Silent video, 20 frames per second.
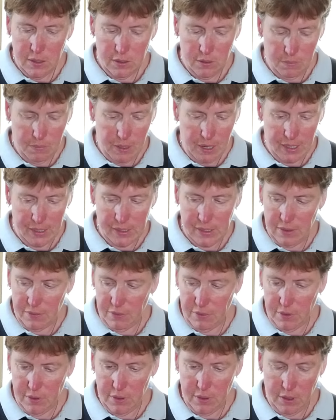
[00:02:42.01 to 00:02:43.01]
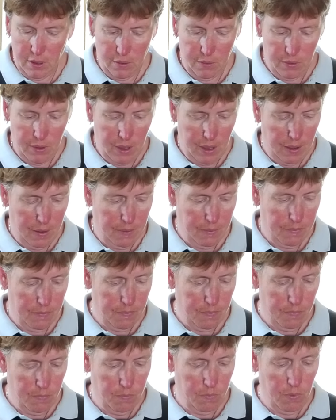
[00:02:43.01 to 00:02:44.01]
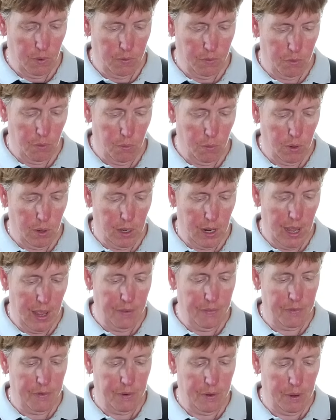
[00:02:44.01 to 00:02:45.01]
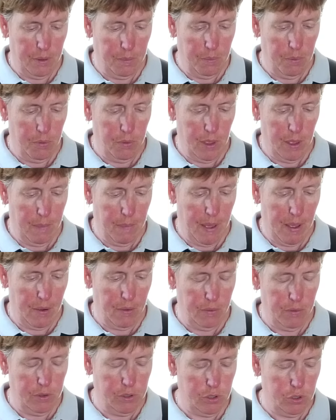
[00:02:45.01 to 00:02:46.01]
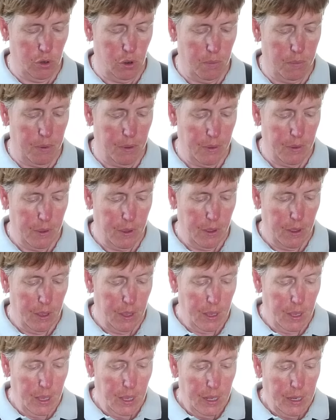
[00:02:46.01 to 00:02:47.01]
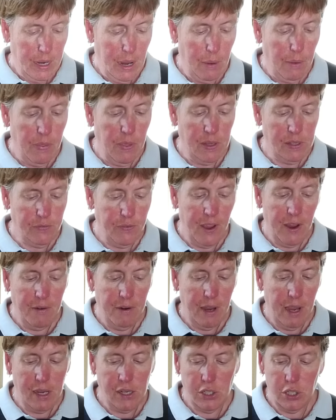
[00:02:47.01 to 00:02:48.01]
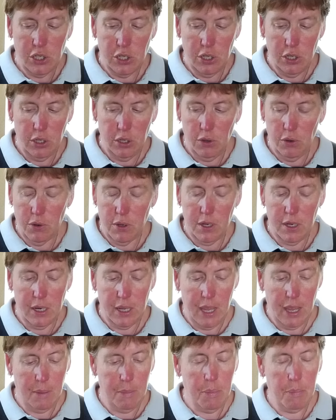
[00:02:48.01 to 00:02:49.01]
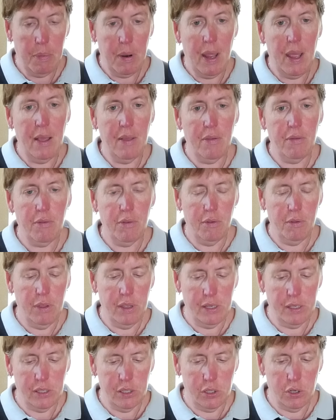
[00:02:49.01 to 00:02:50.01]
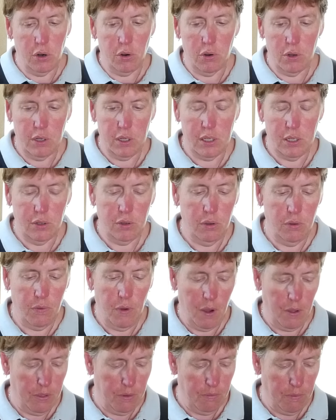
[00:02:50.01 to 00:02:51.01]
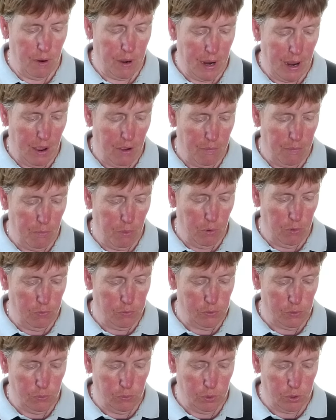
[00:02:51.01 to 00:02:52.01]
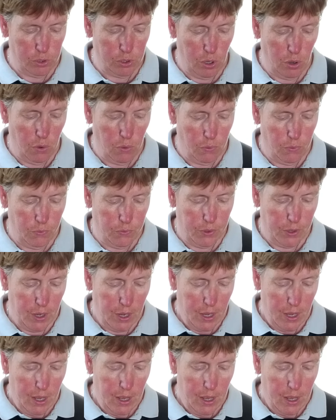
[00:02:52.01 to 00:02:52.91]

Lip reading: So black 7 can go there. I've got 1 left, I put that back on the top. Now in this variation you can keep playing through this stock until you've either run out of moves or solved.